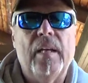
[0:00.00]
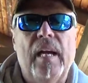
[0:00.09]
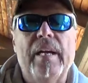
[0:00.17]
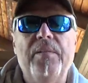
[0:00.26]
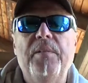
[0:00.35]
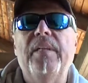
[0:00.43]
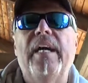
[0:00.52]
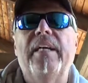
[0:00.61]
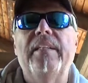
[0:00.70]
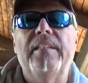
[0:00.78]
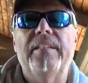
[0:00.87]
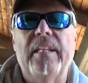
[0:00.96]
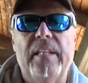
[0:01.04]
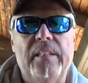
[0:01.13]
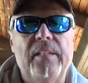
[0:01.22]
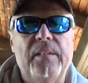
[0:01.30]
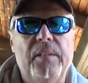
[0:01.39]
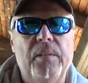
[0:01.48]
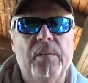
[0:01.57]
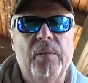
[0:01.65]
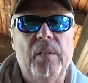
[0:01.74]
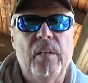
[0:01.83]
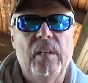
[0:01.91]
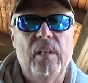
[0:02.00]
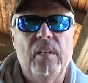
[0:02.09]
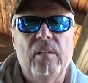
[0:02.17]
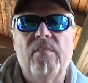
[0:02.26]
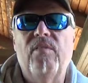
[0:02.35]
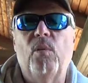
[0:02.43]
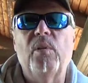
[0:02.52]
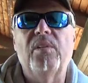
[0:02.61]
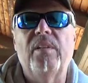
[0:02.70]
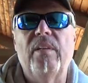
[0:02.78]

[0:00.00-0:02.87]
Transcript: I do not consent to forced